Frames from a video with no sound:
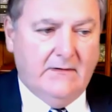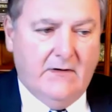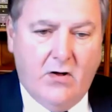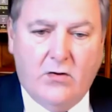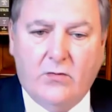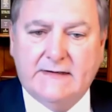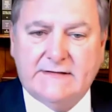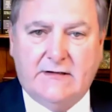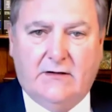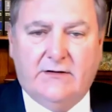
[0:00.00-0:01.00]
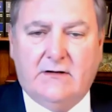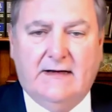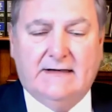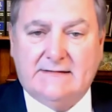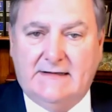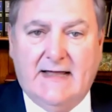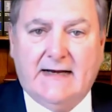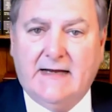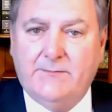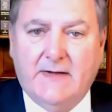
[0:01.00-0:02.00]
always tell the clients, got to
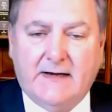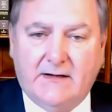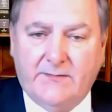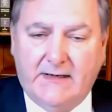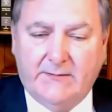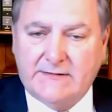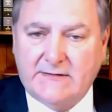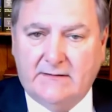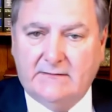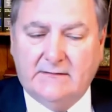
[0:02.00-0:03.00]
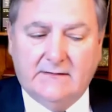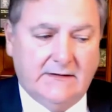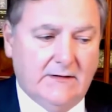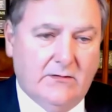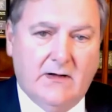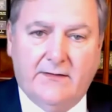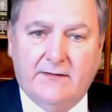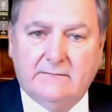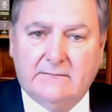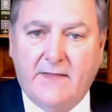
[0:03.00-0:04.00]
keep making the payments on
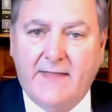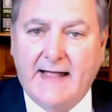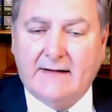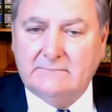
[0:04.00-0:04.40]
that